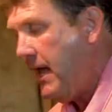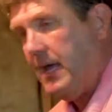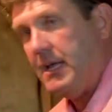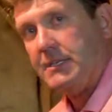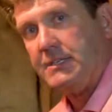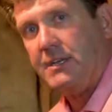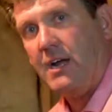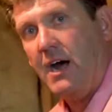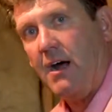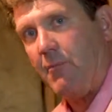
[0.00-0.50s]

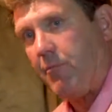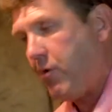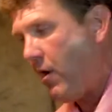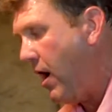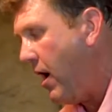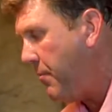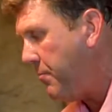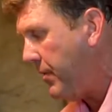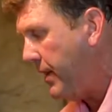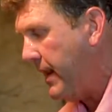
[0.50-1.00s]
is not
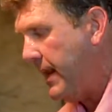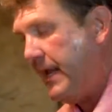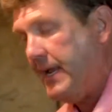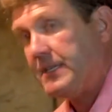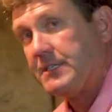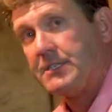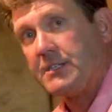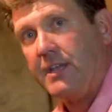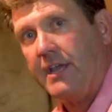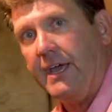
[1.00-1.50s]
properly
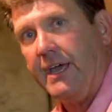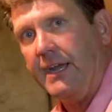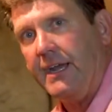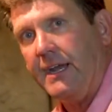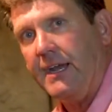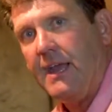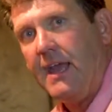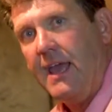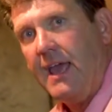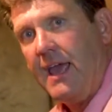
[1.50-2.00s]
insulated.